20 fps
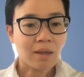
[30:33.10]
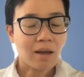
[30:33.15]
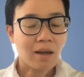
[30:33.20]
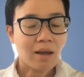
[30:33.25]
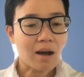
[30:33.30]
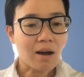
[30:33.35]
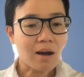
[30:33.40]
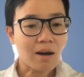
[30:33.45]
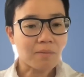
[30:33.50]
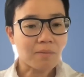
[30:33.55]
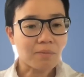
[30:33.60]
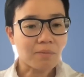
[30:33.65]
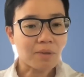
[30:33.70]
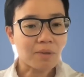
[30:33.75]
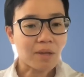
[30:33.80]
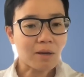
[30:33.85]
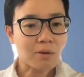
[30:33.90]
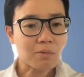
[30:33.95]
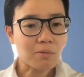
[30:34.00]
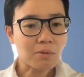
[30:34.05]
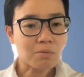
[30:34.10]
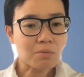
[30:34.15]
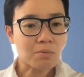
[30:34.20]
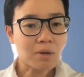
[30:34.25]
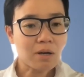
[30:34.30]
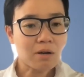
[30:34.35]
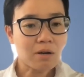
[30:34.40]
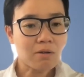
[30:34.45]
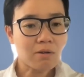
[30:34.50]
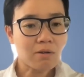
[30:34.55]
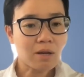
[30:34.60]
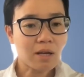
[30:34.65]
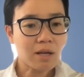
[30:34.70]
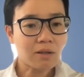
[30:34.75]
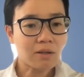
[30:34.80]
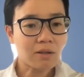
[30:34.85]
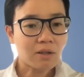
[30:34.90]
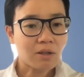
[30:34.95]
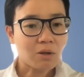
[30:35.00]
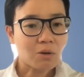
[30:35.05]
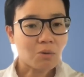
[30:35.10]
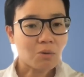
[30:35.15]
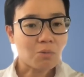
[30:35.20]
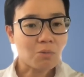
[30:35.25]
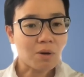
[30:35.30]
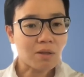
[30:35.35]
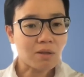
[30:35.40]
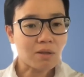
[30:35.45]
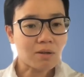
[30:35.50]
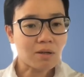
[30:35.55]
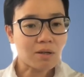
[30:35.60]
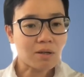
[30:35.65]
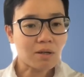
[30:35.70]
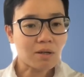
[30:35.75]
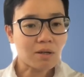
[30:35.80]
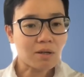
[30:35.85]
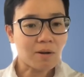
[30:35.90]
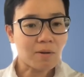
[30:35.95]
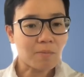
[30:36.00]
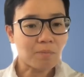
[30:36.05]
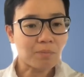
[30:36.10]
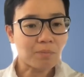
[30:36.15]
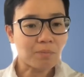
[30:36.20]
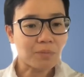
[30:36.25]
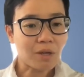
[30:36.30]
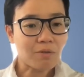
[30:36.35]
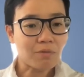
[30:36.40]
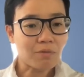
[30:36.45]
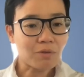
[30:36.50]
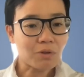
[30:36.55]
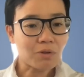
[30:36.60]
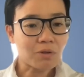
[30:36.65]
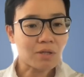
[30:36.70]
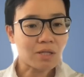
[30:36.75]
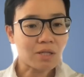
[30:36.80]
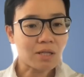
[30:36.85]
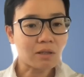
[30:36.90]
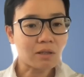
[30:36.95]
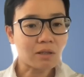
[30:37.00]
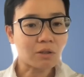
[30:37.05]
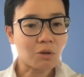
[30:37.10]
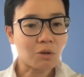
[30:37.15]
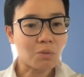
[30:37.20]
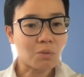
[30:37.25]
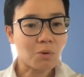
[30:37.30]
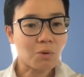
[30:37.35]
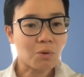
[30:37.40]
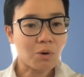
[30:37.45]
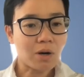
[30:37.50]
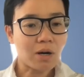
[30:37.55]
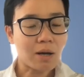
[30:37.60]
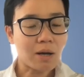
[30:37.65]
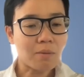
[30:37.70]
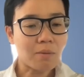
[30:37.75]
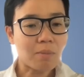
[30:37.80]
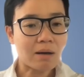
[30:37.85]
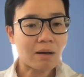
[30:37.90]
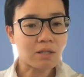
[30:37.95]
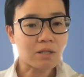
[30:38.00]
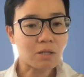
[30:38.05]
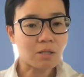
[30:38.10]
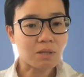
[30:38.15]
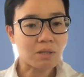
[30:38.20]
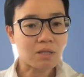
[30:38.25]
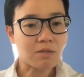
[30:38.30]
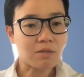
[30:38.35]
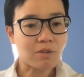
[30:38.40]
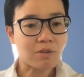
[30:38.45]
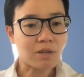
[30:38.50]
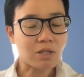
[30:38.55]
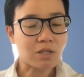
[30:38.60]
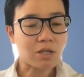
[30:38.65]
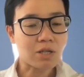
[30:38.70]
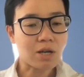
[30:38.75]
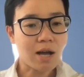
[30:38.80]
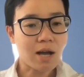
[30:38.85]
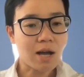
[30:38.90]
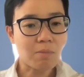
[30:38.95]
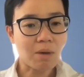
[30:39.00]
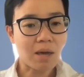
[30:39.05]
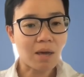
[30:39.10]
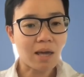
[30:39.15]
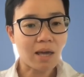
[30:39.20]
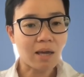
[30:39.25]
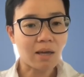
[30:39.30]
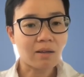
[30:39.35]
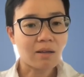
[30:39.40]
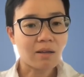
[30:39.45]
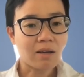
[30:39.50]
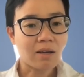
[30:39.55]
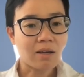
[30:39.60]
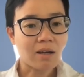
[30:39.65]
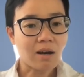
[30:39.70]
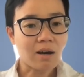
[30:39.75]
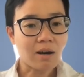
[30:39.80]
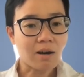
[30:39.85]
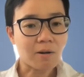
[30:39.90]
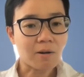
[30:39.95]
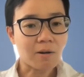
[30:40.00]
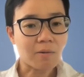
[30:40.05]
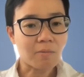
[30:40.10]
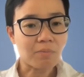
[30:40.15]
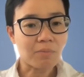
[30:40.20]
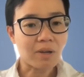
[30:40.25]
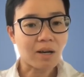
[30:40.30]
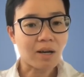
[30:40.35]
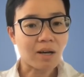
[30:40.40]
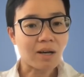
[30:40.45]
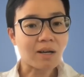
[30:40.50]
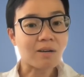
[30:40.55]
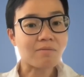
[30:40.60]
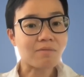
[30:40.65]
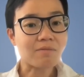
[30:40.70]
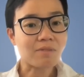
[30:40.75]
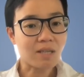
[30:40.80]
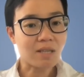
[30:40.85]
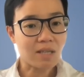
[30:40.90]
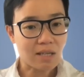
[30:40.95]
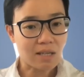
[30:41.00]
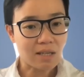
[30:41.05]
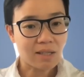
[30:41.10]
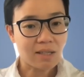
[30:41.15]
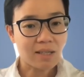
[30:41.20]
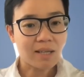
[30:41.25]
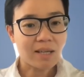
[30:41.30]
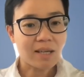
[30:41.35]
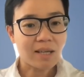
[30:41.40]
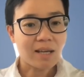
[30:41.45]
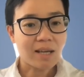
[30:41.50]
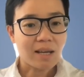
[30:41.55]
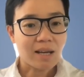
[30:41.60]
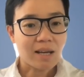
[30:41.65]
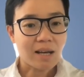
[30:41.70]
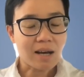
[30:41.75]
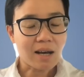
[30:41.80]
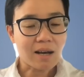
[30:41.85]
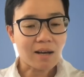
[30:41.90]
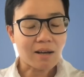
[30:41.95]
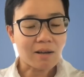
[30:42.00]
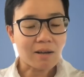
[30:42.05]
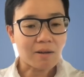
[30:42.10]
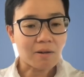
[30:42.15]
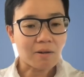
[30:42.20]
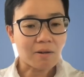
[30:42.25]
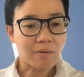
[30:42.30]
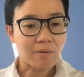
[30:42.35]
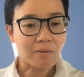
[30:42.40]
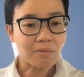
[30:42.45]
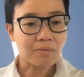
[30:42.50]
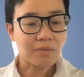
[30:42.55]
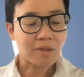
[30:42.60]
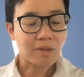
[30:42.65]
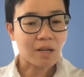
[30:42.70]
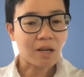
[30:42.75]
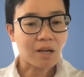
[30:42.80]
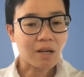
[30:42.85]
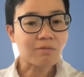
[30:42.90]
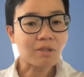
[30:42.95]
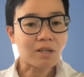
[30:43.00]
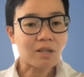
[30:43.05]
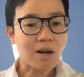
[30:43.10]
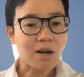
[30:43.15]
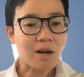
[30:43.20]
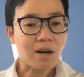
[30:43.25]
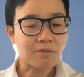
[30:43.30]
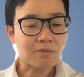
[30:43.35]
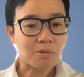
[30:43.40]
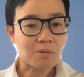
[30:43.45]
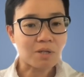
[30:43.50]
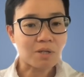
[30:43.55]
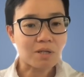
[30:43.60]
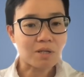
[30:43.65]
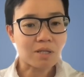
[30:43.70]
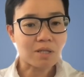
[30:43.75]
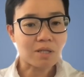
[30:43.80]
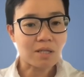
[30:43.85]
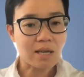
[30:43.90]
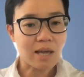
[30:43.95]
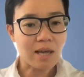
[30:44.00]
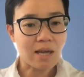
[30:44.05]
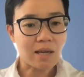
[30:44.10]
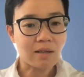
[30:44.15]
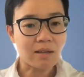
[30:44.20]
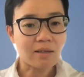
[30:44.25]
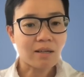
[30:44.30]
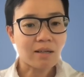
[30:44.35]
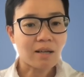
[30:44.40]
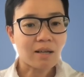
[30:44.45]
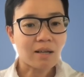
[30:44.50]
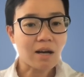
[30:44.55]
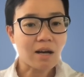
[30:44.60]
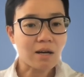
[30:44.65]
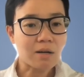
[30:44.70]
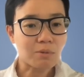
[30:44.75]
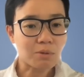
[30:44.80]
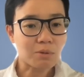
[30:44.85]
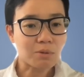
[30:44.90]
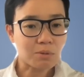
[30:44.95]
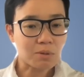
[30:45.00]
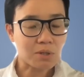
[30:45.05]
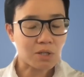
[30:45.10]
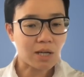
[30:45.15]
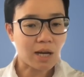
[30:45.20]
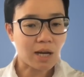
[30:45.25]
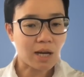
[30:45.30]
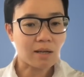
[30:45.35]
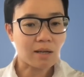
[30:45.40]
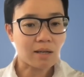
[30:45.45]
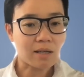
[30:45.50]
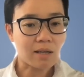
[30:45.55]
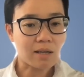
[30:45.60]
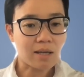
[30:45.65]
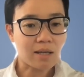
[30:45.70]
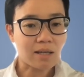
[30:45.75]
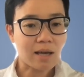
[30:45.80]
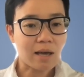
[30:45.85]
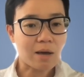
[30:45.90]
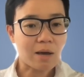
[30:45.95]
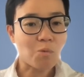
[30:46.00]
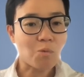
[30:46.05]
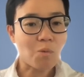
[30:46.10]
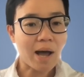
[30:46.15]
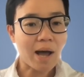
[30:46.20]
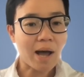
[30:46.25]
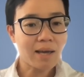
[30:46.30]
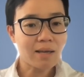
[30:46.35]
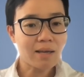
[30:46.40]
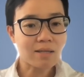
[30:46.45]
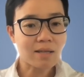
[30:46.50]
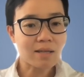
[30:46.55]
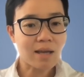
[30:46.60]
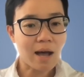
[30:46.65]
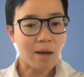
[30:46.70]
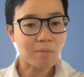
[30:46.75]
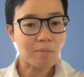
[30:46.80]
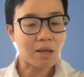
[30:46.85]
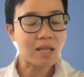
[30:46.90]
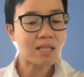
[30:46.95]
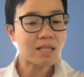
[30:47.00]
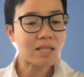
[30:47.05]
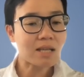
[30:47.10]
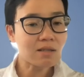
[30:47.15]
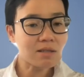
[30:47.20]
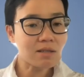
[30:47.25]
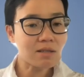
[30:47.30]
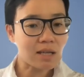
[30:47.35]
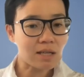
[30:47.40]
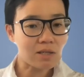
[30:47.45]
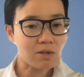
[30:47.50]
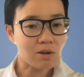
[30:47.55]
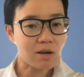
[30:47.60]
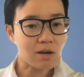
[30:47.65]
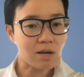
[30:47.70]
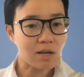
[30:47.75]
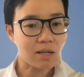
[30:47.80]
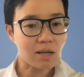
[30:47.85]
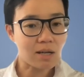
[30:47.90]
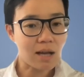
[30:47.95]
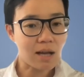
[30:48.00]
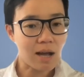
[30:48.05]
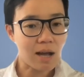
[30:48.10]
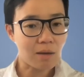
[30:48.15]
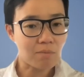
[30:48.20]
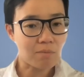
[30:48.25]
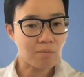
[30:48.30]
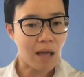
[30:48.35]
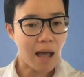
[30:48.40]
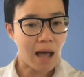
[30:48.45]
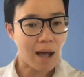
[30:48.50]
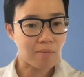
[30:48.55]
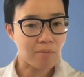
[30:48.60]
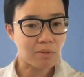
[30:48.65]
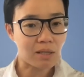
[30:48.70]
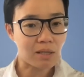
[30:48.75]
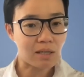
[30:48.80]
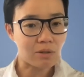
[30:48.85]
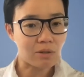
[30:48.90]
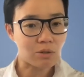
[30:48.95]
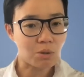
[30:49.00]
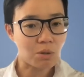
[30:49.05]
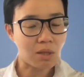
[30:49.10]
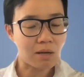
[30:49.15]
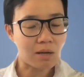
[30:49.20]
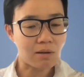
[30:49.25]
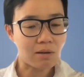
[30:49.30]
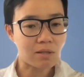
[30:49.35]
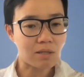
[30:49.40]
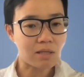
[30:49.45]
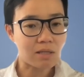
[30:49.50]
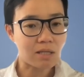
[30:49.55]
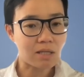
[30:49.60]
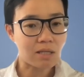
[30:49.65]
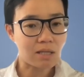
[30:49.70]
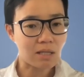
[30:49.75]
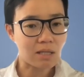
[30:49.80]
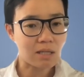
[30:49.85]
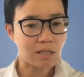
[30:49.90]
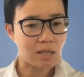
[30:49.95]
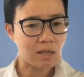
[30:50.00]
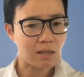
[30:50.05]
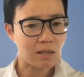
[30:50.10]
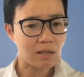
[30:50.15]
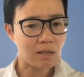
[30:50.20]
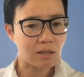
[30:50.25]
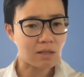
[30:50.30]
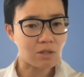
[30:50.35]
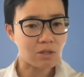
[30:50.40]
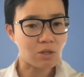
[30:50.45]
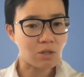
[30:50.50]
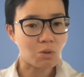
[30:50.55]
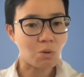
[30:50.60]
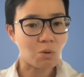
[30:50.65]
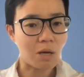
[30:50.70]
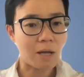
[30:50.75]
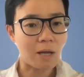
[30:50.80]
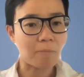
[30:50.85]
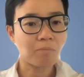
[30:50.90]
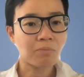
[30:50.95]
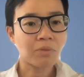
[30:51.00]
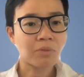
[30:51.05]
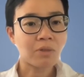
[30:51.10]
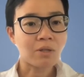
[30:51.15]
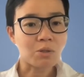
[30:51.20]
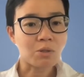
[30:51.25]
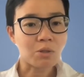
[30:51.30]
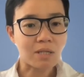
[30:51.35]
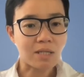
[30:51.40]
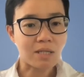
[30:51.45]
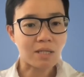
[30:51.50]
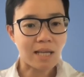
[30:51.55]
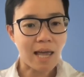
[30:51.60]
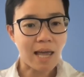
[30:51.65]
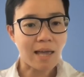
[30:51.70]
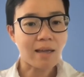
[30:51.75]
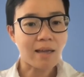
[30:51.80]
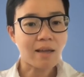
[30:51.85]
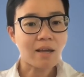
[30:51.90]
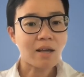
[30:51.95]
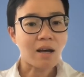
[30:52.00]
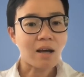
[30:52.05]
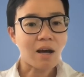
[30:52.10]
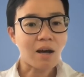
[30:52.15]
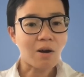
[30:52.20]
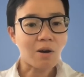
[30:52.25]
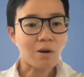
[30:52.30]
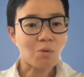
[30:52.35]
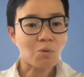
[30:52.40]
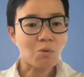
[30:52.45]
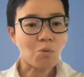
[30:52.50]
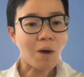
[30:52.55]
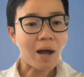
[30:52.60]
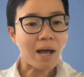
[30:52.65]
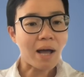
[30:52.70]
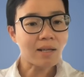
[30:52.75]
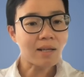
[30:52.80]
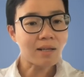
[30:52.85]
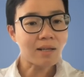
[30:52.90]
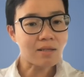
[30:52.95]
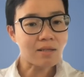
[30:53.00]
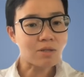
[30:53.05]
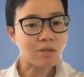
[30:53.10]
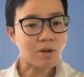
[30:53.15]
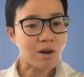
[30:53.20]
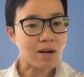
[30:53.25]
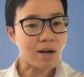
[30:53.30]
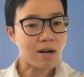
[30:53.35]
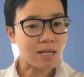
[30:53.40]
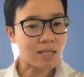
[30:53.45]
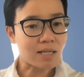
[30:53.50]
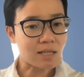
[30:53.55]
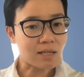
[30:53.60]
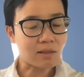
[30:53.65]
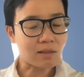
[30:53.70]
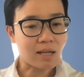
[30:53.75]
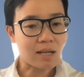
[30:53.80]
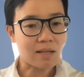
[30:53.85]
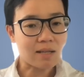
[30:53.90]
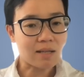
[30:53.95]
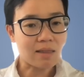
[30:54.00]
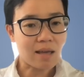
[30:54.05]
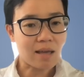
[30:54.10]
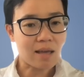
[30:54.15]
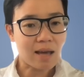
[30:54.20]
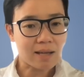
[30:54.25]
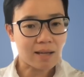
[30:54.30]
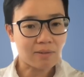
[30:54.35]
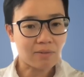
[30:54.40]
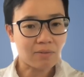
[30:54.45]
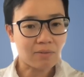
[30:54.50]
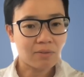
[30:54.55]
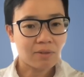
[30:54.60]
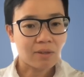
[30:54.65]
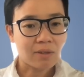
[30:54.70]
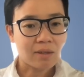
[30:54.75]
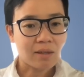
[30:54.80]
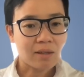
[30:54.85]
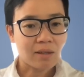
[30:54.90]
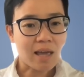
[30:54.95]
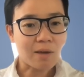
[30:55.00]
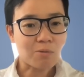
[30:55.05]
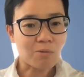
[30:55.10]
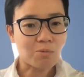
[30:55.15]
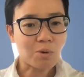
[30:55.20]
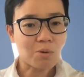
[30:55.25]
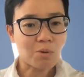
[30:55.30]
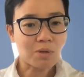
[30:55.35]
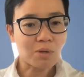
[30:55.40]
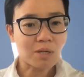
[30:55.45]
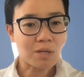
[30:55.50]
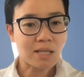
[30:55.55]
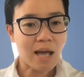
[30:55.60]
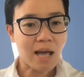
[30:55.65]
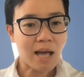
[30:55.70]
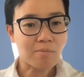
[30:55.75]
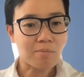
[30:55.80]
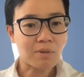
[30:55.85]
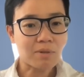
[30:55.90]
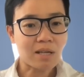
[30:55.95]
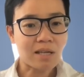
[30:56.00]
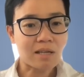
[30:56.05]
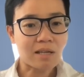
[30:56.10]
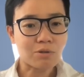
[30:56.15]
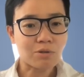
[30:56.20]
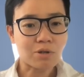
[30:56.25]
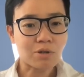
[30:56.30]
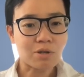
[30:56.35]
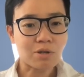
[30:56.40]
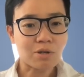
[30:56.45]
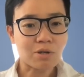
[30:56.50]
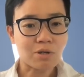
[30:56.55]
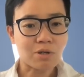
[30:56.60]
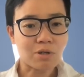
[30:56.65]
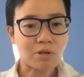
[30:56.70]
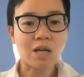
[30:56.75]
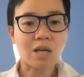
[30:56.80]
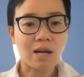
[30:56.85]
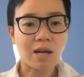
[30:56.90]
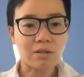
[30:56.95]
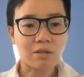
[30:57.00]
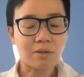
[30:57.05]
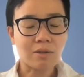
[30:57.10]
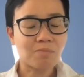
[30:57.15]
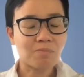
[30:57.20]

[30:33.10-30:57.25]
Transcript: um, I was wondering whether um, if you could say a little more about the specific timing um, of the uh, of the conflict we're seeing uh, between China and Kenya, and why is it happening? It sounds like it started kind of ha- happening in 2016 and continuing to today. Uh, why did it start escalating then, and what was happening in terms of China's